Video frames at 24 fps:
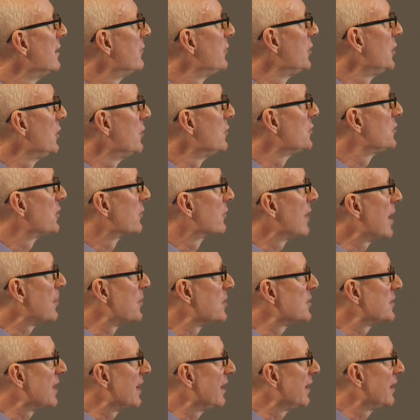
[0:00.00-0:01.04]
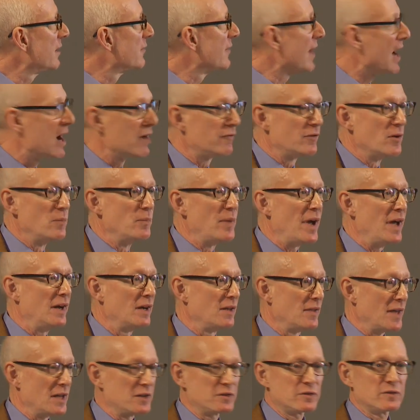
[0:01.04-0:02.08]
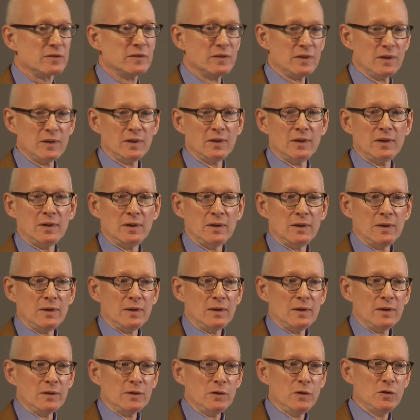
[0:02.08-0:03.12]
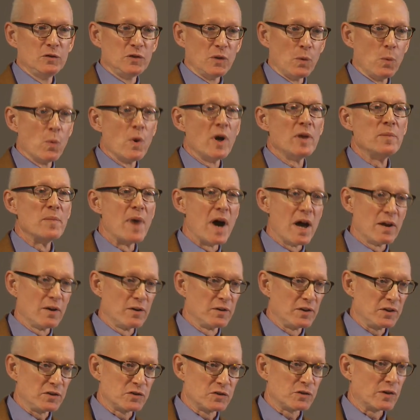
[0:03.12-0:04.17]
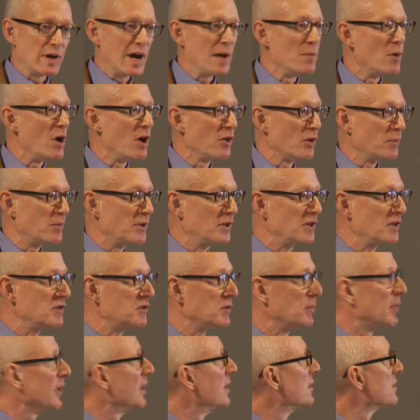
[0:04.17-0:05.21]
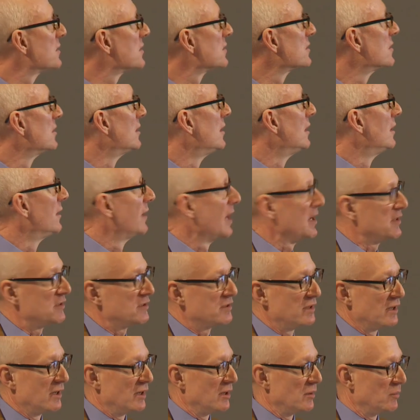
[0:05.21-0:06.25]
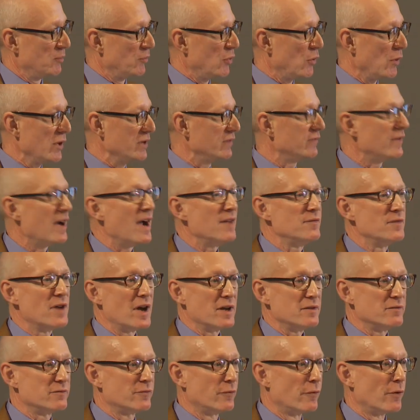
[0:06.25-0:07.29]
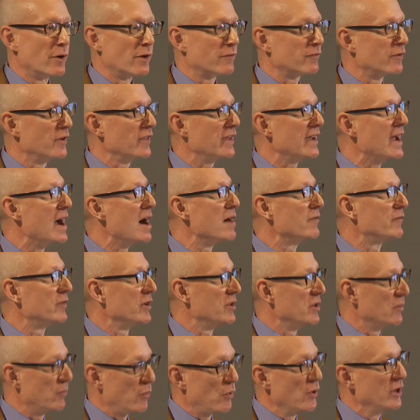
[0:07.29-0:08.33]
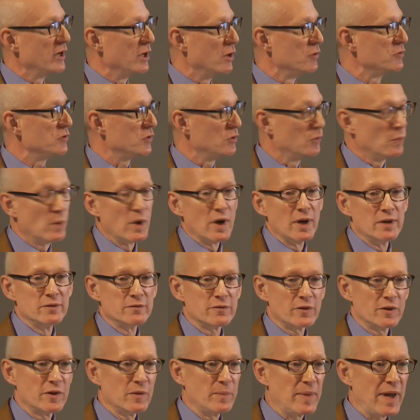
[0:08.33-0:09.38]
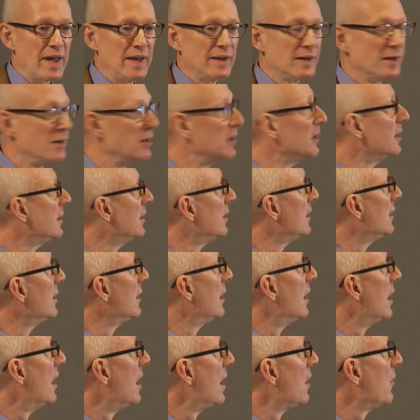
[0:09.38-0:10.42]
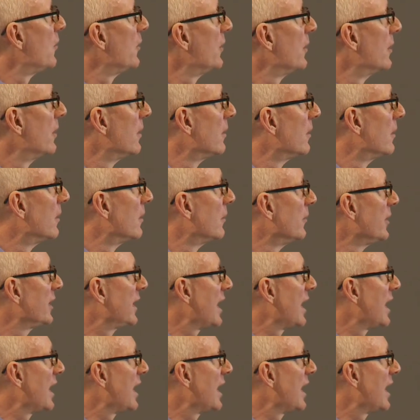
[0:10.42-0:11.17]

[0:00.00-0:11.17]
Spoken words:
if you use the representative alpha and beta, that's using one model to describe all the participants. That's the 0.594 for the alpha, the 0.021 for the beta. We